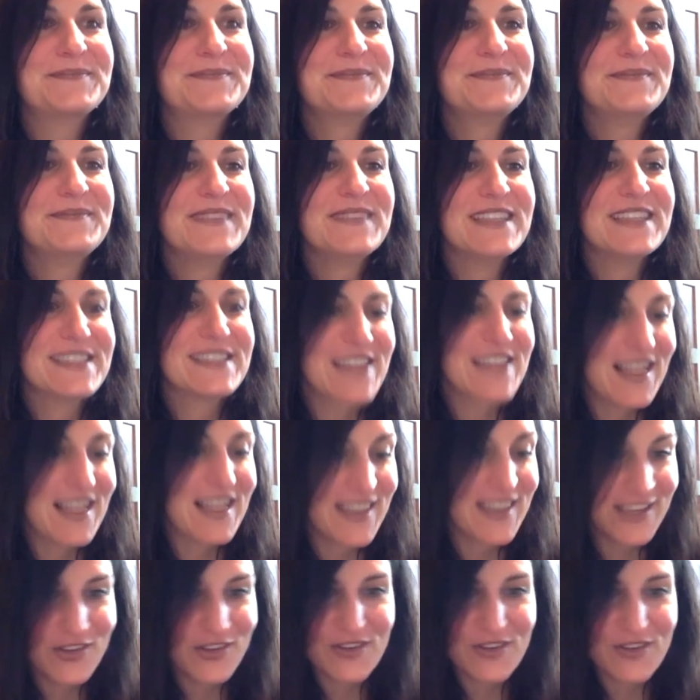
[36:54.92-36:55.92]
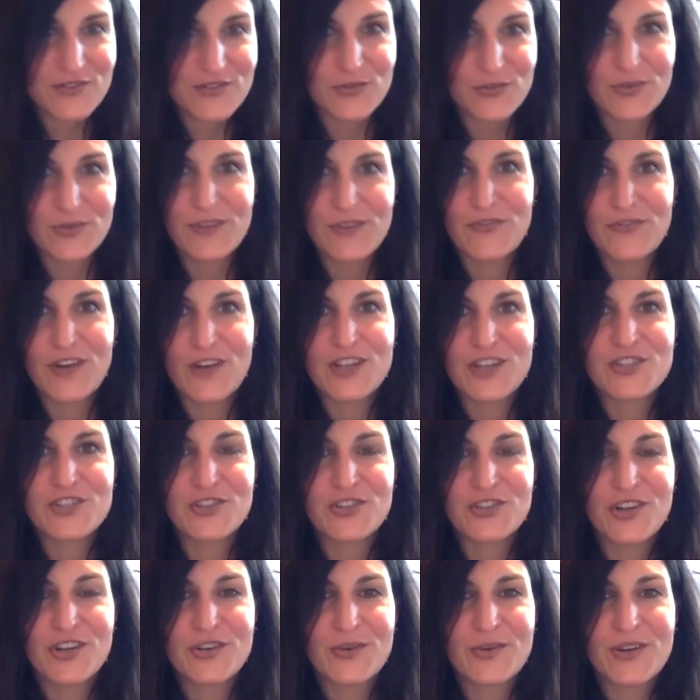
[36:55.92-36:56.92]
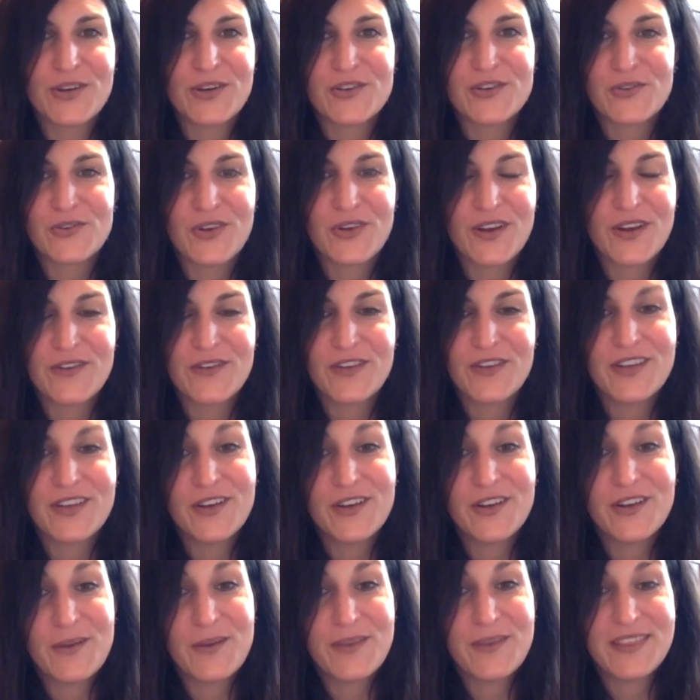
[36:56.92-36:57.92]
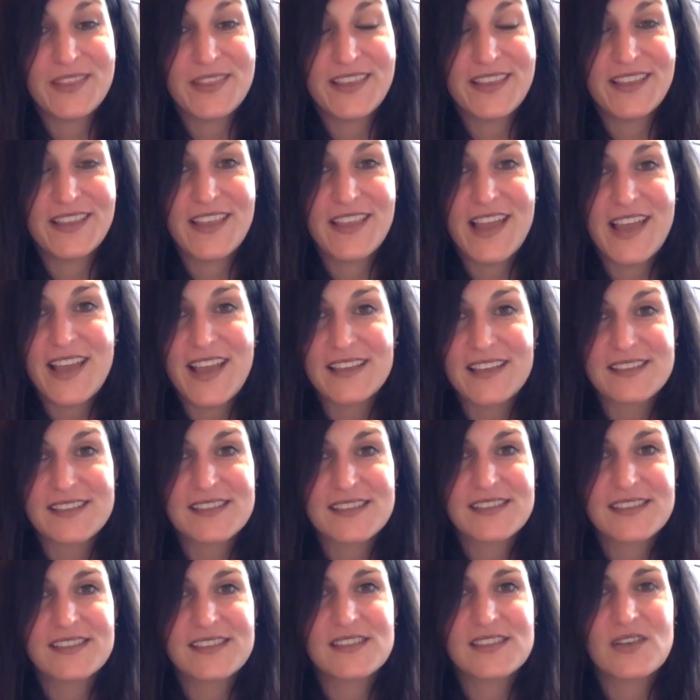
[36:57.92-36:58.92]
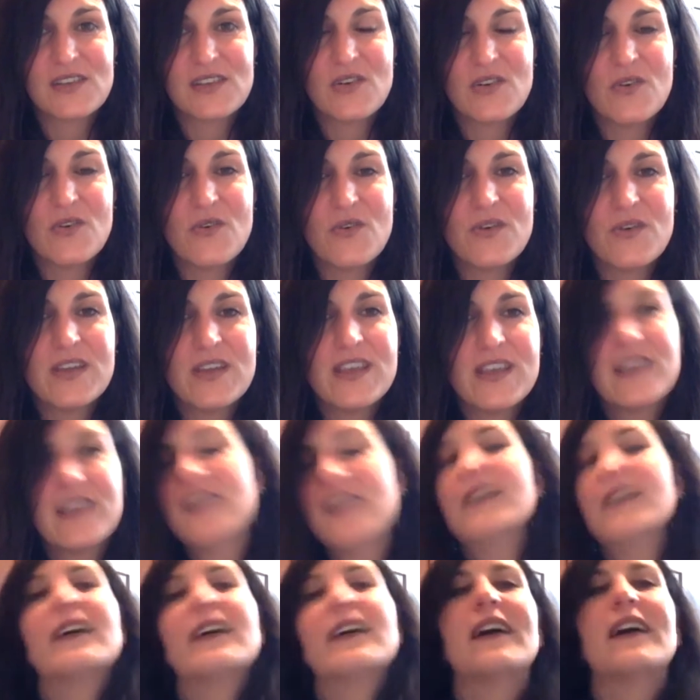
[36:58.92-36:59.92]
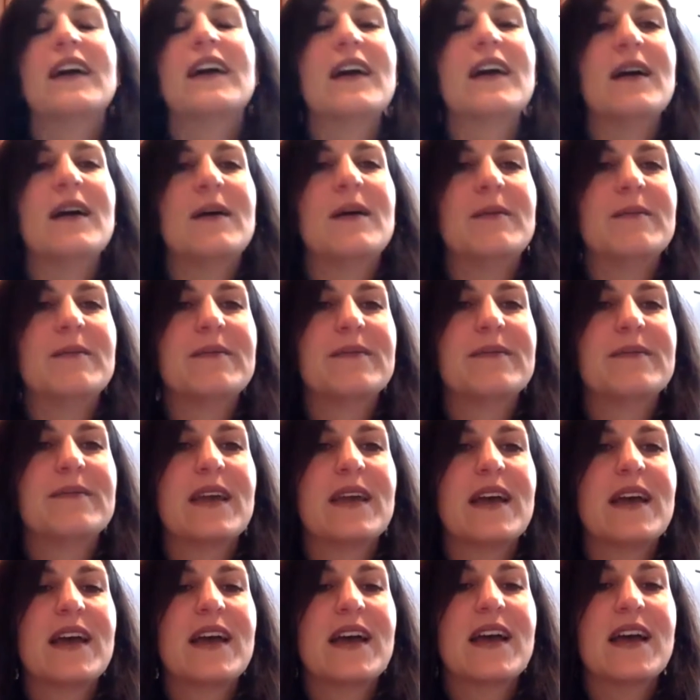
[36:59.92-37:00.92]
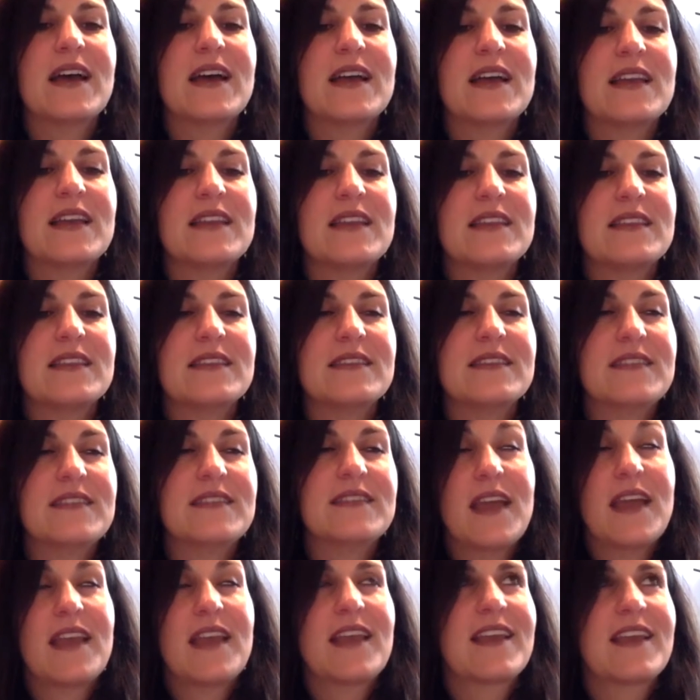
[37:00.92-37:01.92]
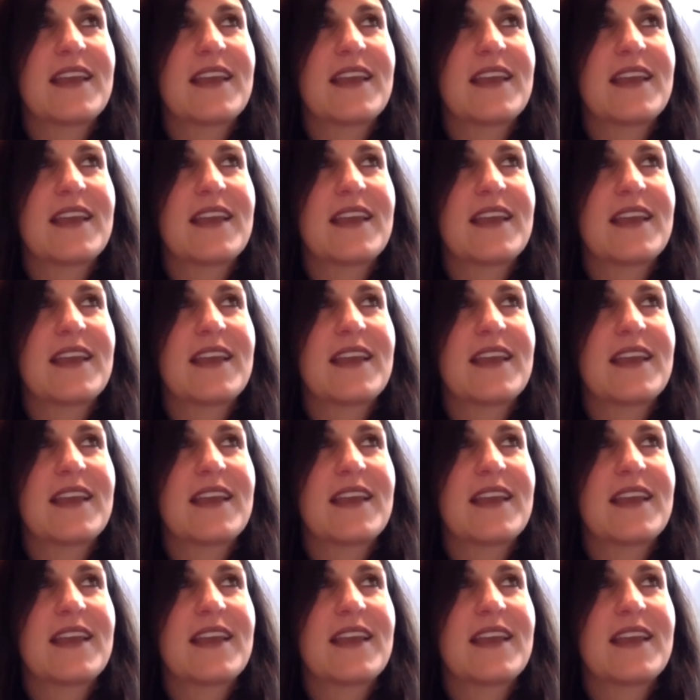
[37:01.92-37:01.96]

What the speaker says: it's not like you have to refresh your underwear drawer every year. I mean, they last. So that, I guess,